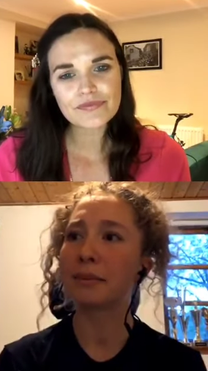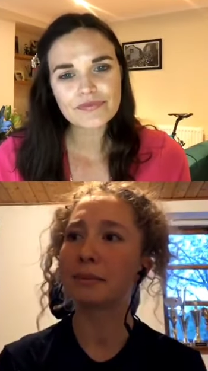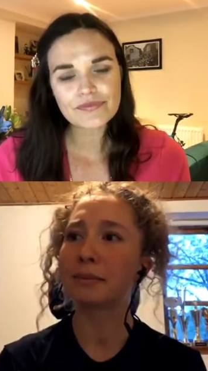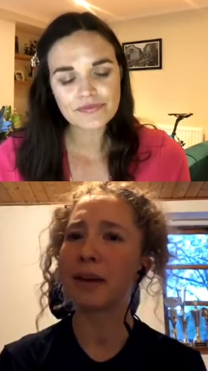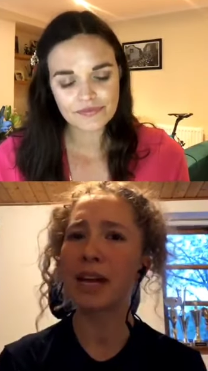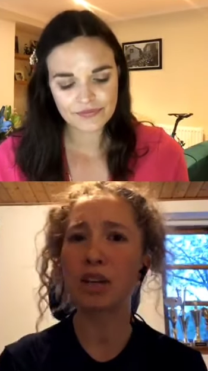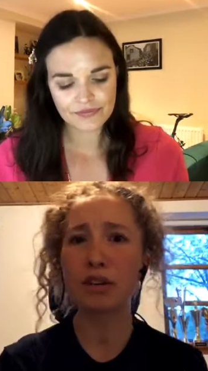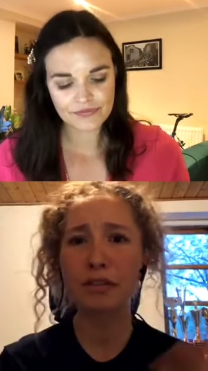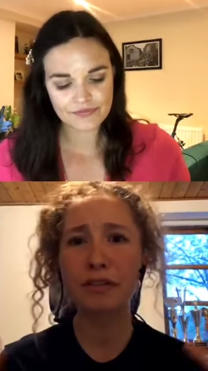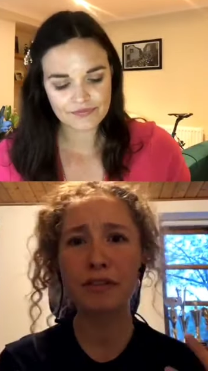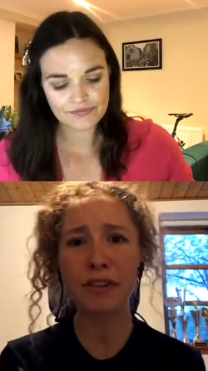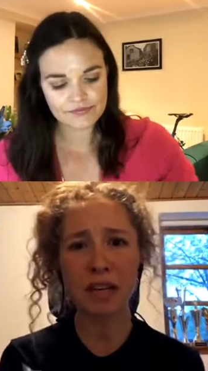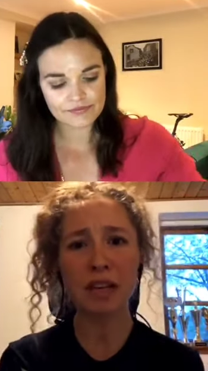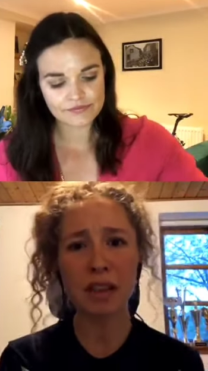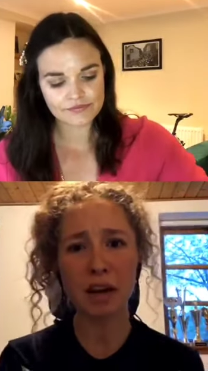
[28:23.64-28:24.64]
Speaker 1: you
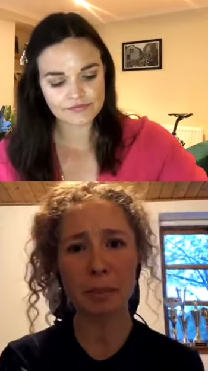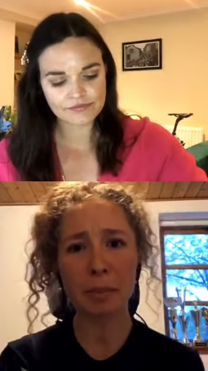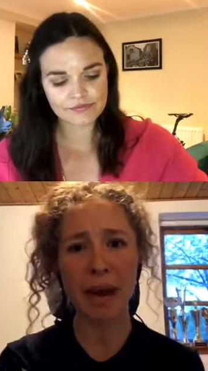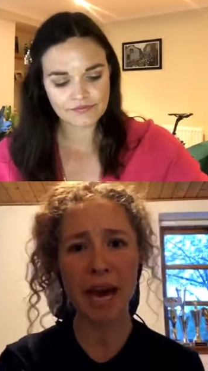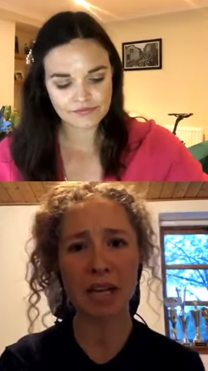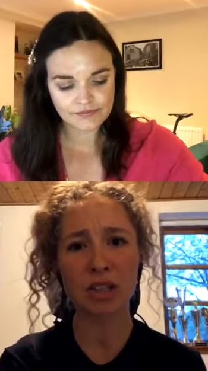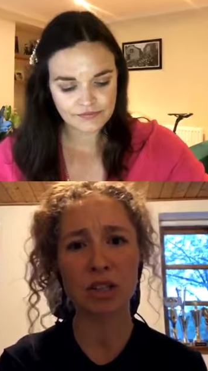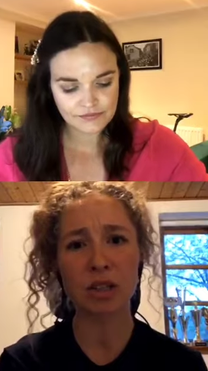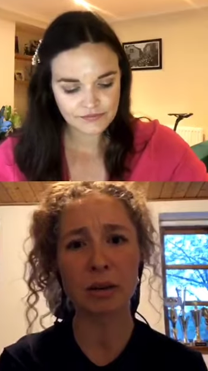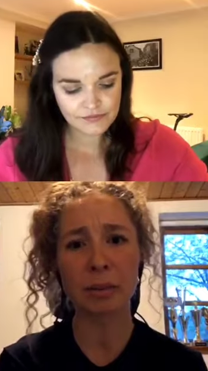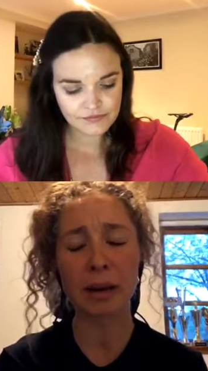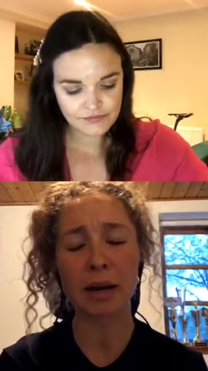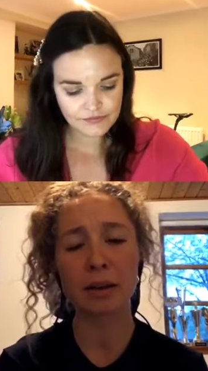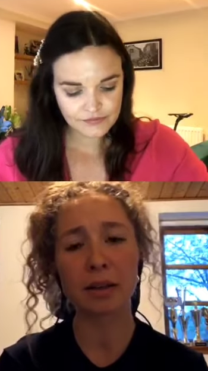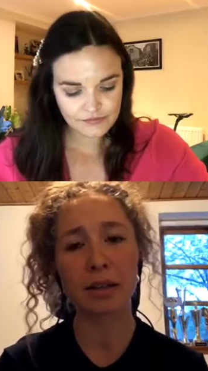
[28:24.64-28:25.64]
feel their passion
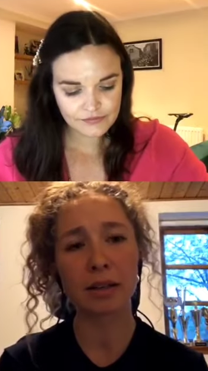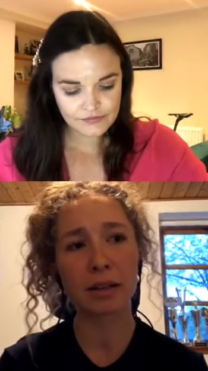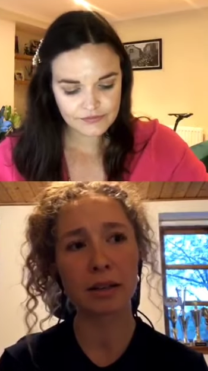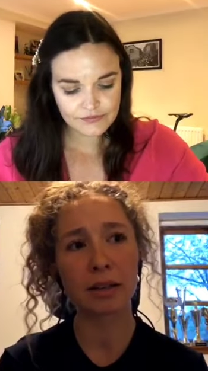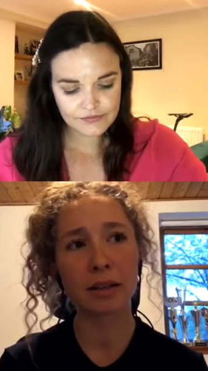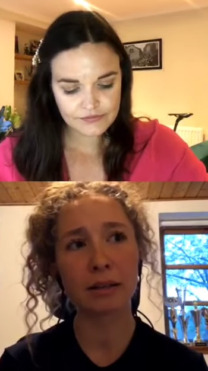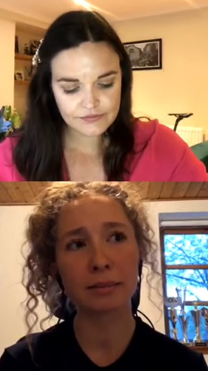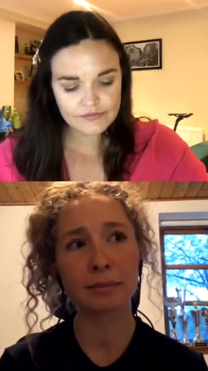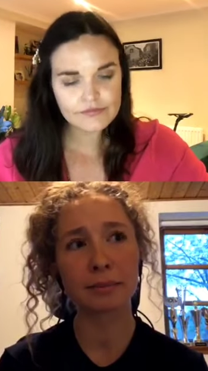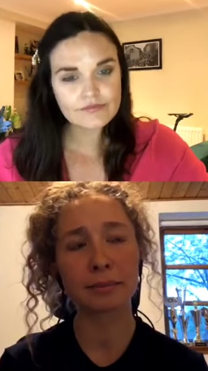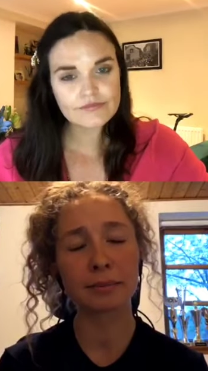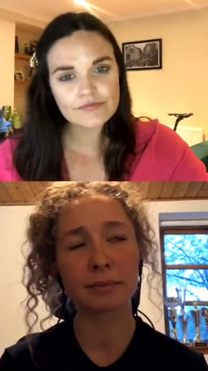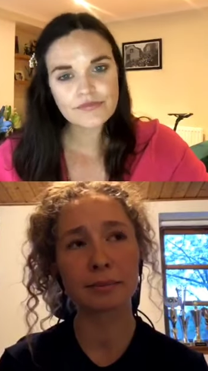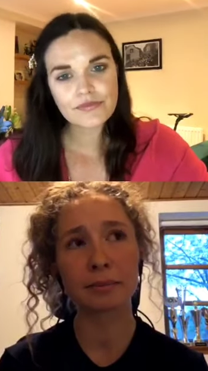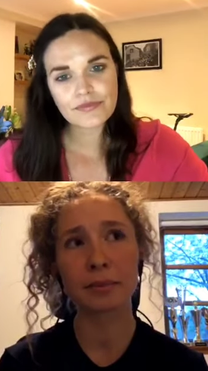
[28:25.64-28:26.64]
about it.
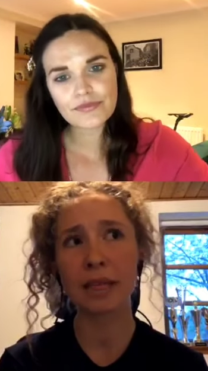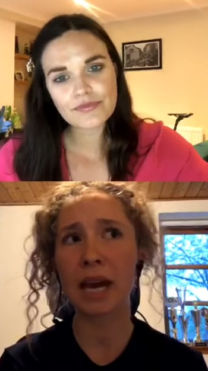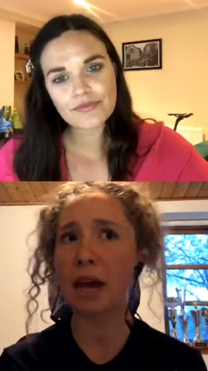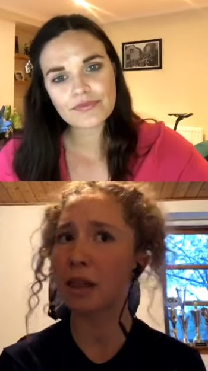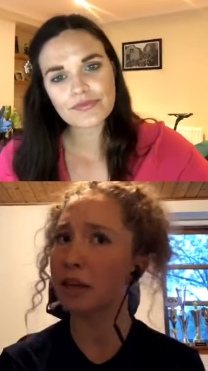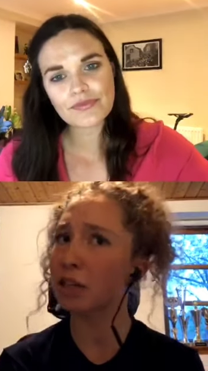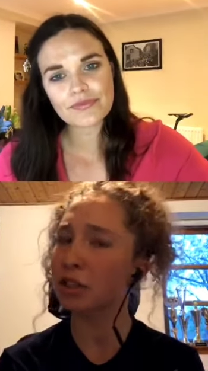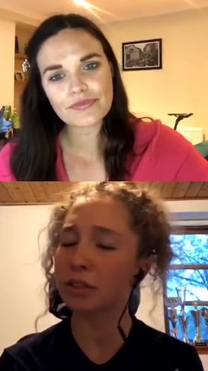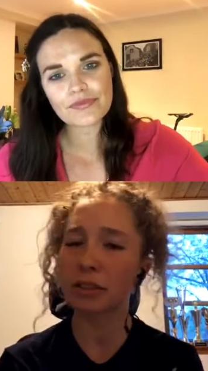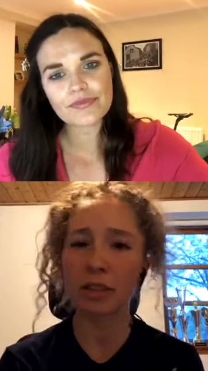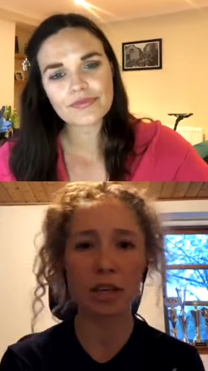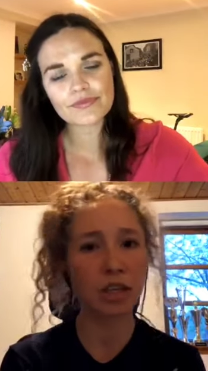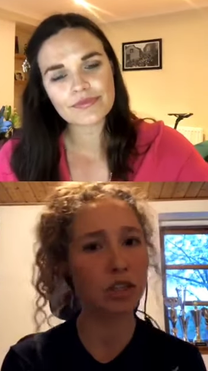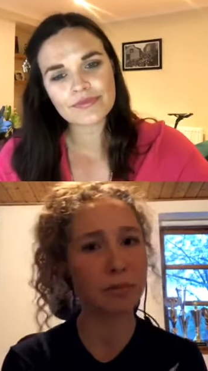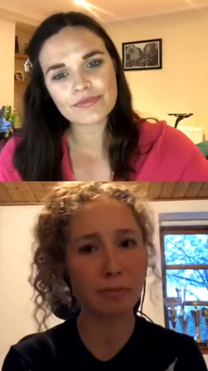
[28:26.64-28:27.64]
Yeah,
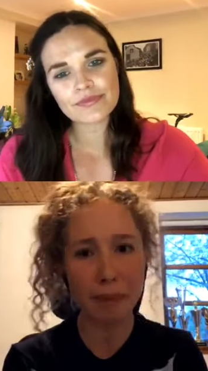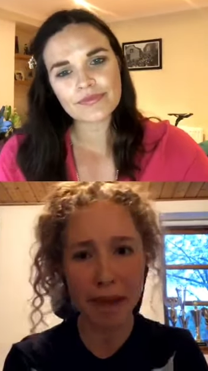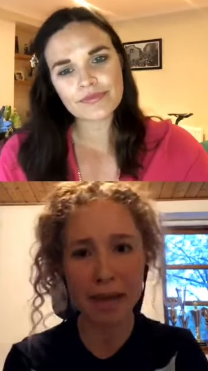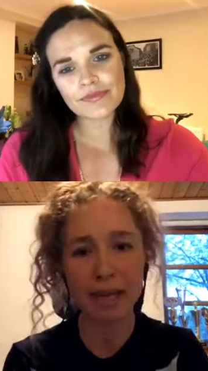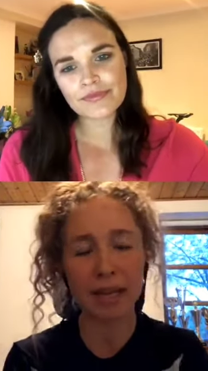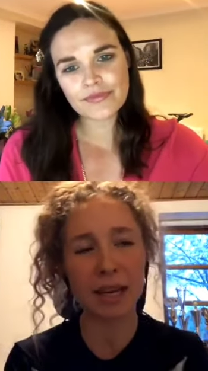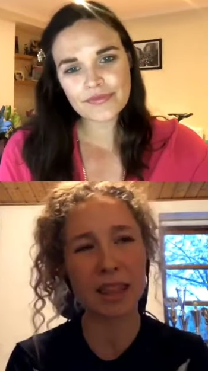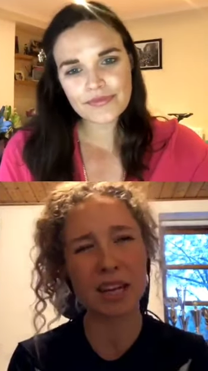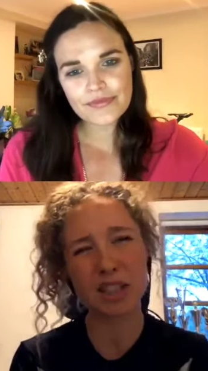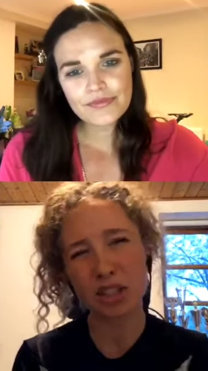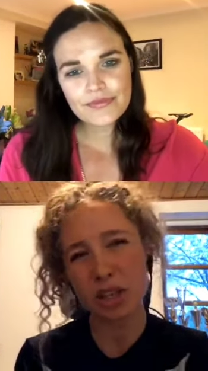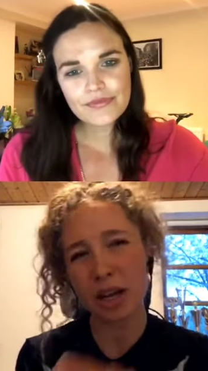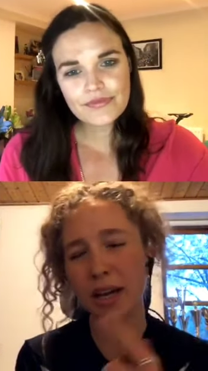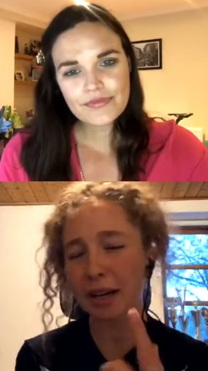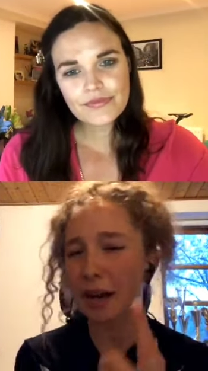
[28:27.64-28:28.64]
there's many.
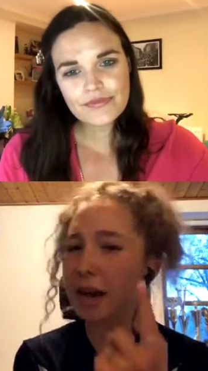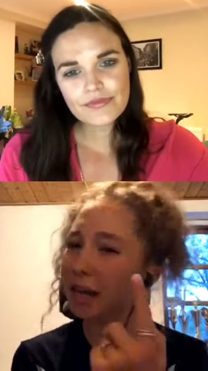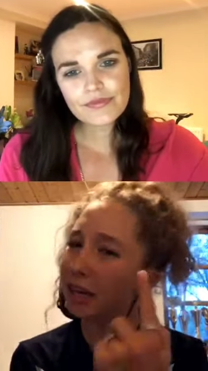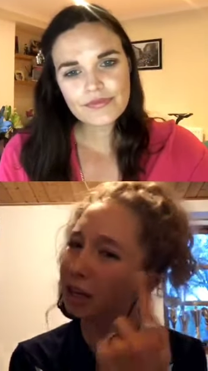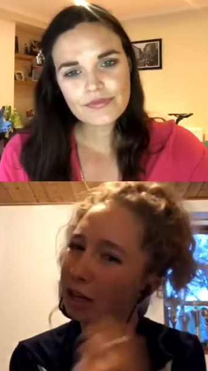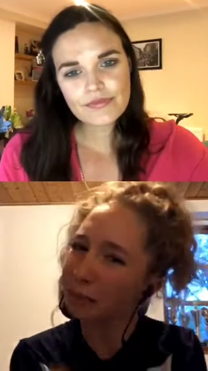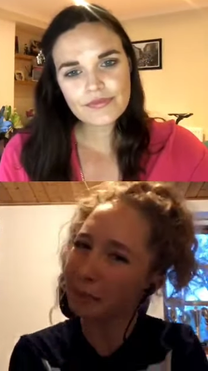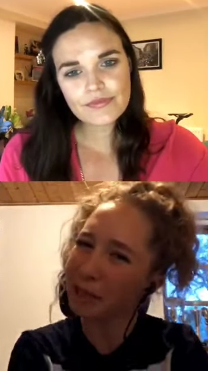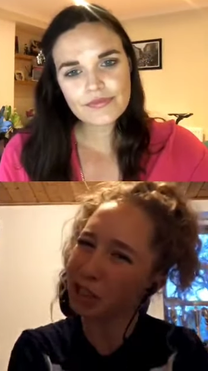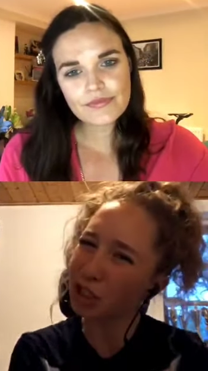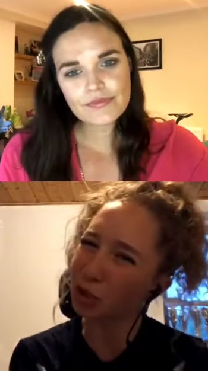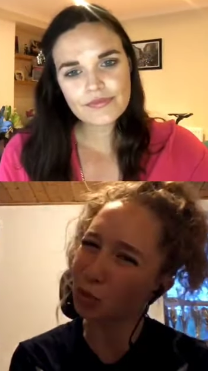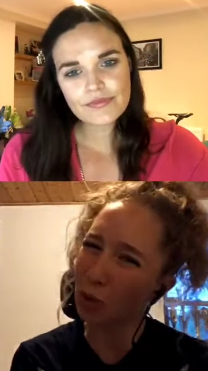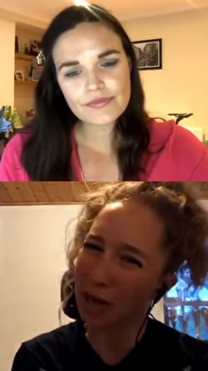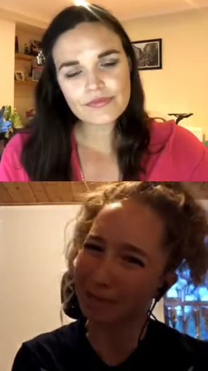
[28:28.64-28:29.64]
I cannot mention
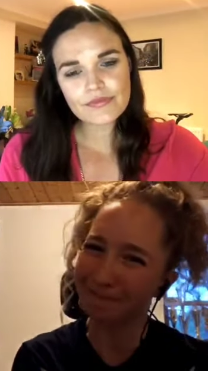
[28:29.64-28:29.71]
one.